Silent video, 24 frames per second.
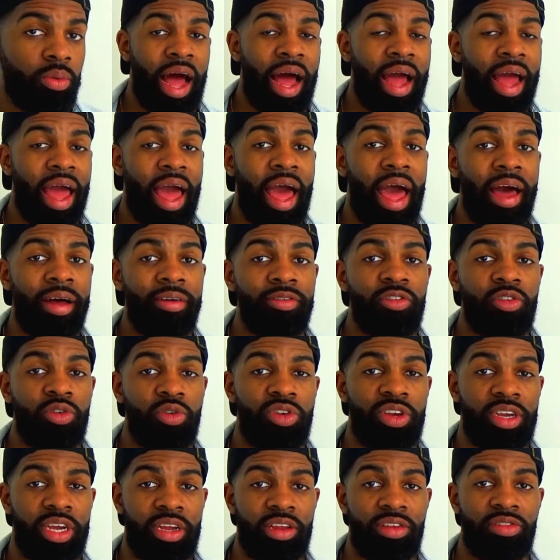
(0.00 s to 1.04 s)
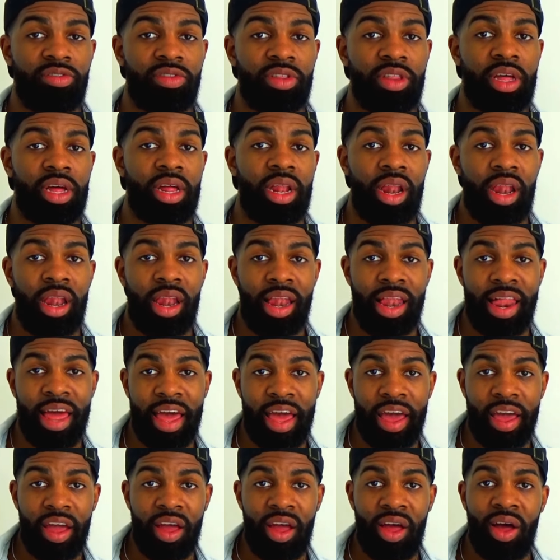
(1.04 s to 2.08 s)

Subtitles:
I have to change the le